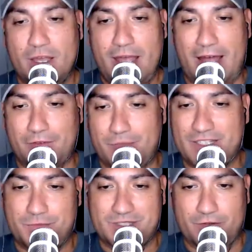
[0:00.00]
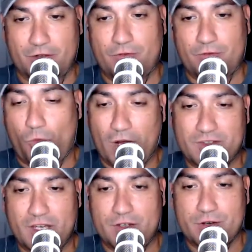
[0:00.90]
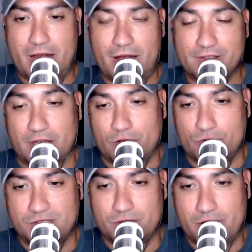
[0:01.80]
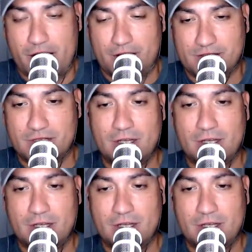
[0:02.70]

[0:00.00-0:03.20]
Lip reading: have to be specific for what's in your house and who's in your house.